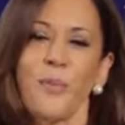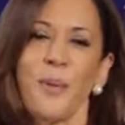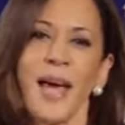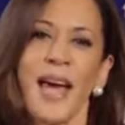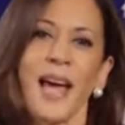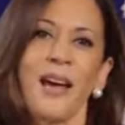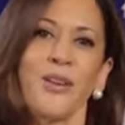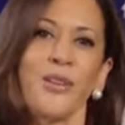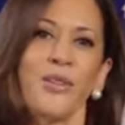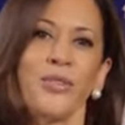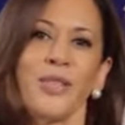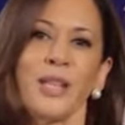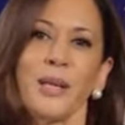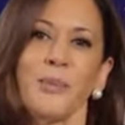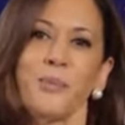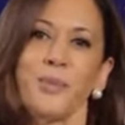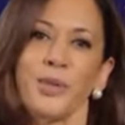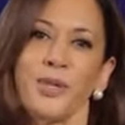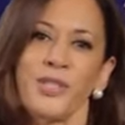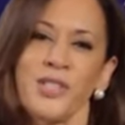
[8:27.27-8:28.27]
pattern
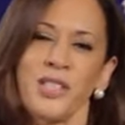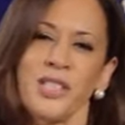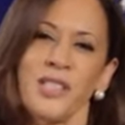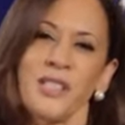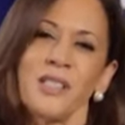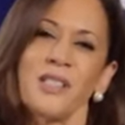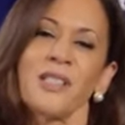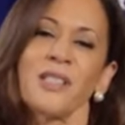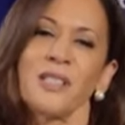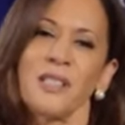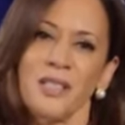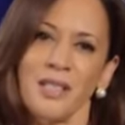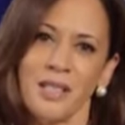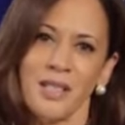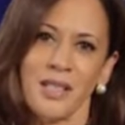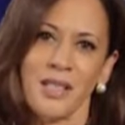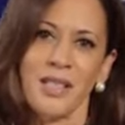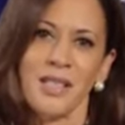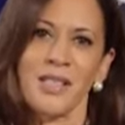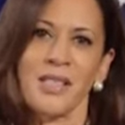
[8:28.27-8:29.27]
that persists
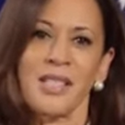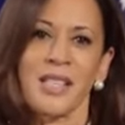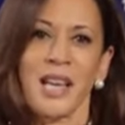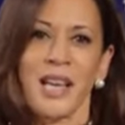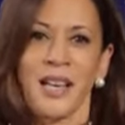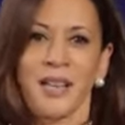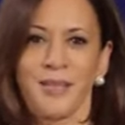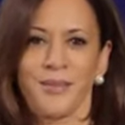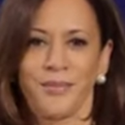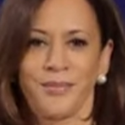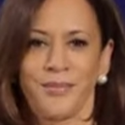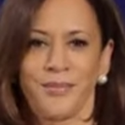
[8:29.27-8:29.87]
to this day.